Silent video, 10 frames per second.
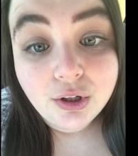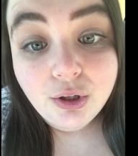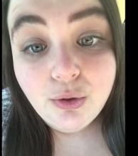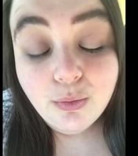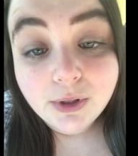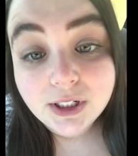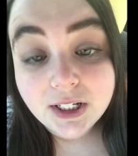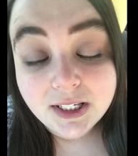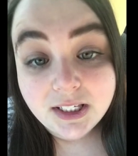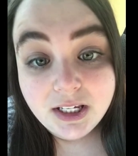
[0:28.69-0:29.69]
You want
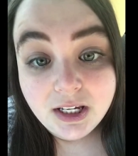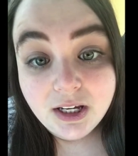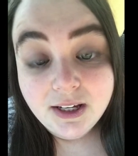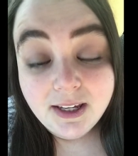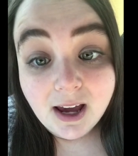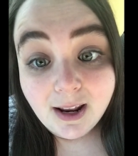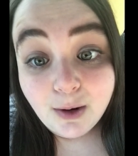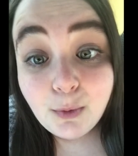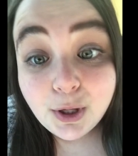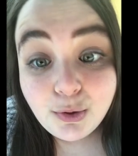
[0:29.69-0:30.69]
to see
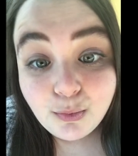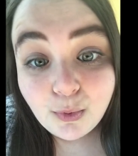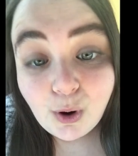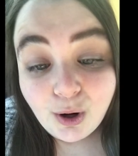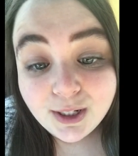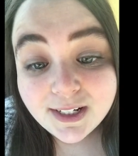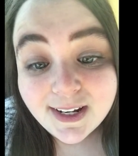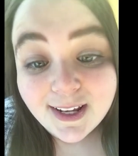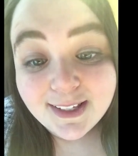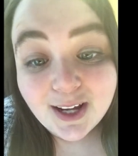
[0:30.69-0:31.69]
getting what you want
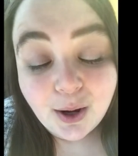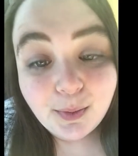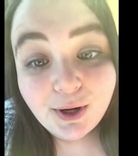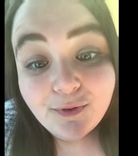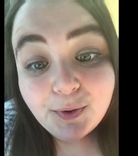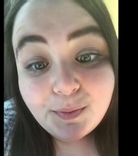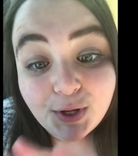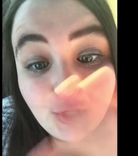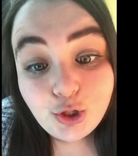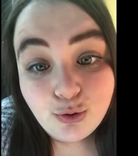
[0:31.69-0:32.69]
as coming from
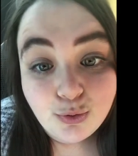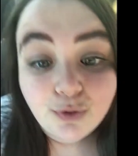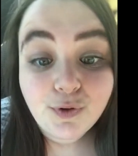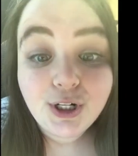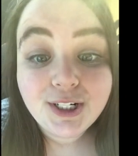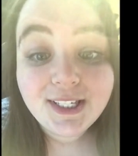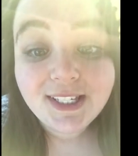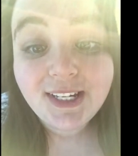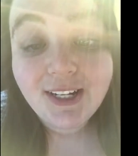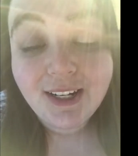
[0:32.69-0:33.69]
the
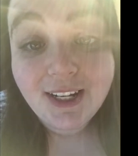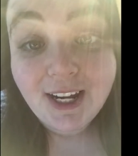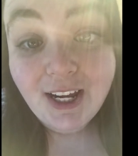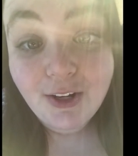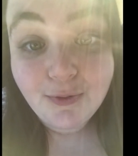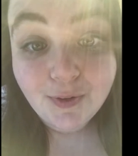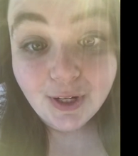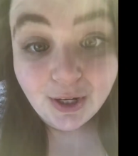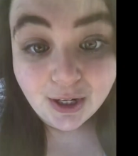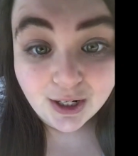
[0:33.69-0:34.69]
universe in an
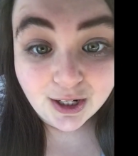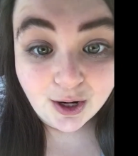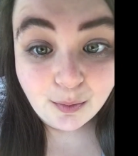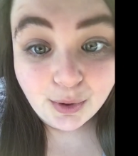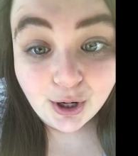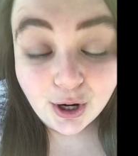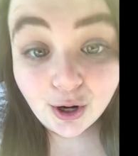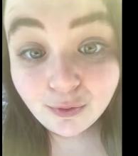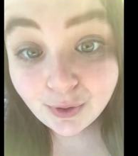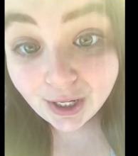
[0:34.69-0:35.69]
infinite number
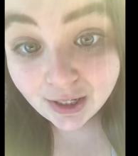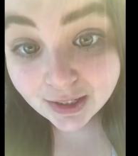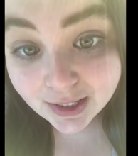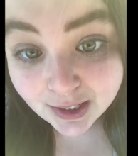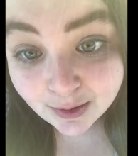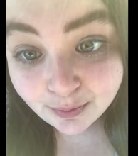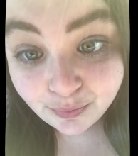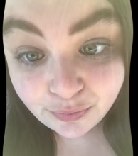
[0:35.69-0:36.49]
of ways.